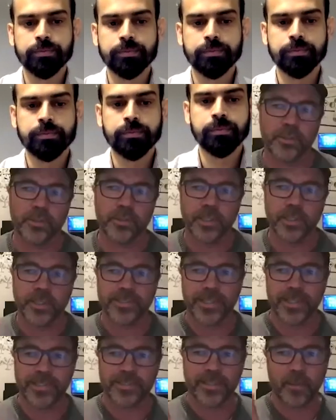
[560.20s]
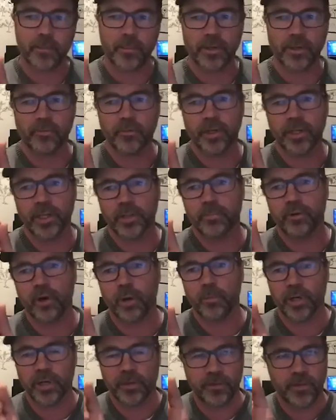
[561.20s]
Well, you said something really
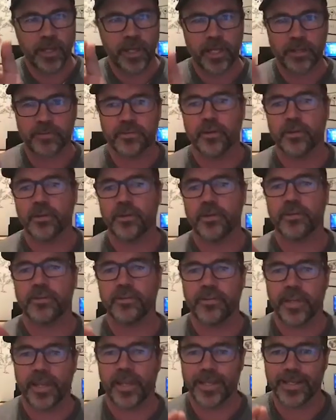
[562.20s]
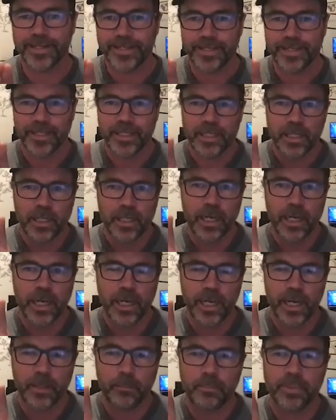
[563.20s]
prominent there. So you said
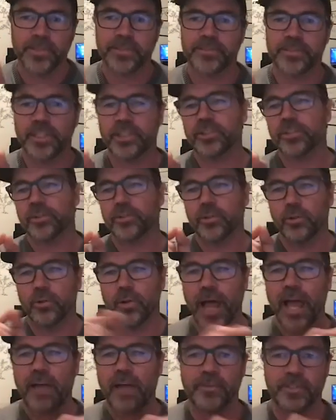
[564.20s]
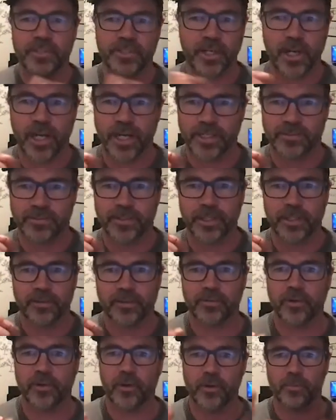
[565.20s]
positional advertising.
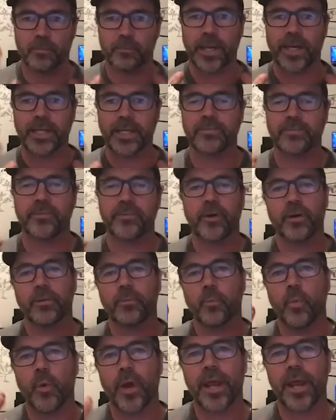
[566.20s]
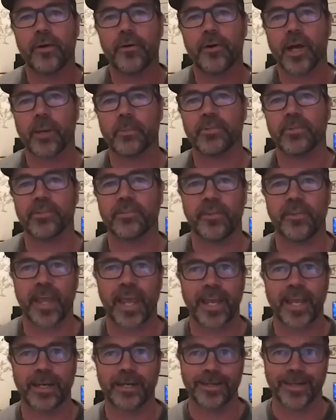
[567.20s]
So based on where I'm
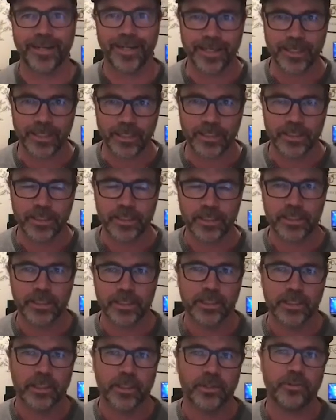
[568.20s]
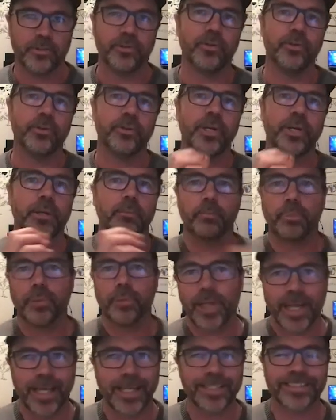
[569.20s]
standing, you can
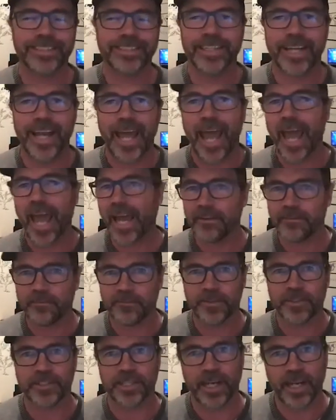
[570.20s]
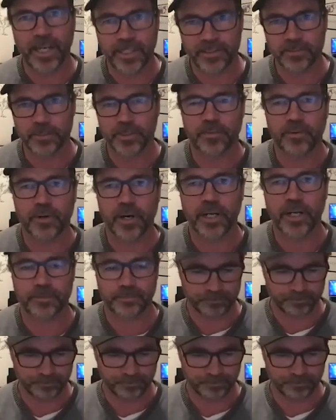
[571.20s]
place an advertisement, right?